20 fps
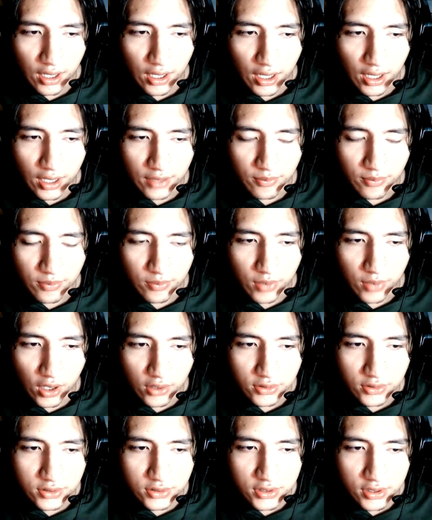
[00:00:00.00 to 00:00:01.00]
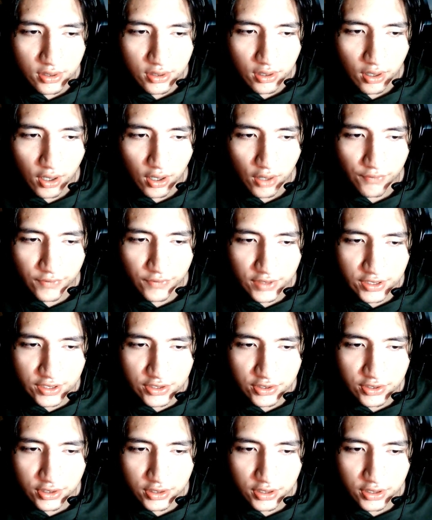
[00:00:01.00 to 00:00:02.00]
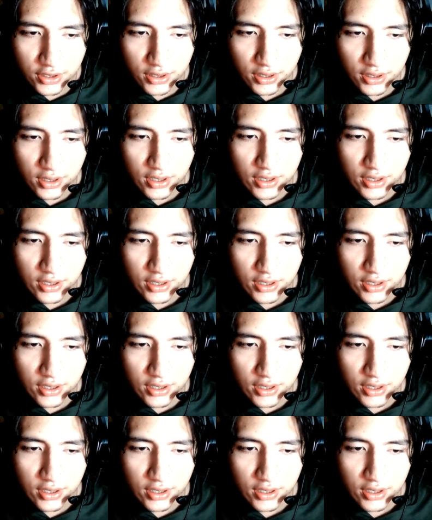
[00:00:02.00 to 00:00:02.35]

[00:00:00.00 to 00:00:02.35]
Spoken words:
and bounce off each other,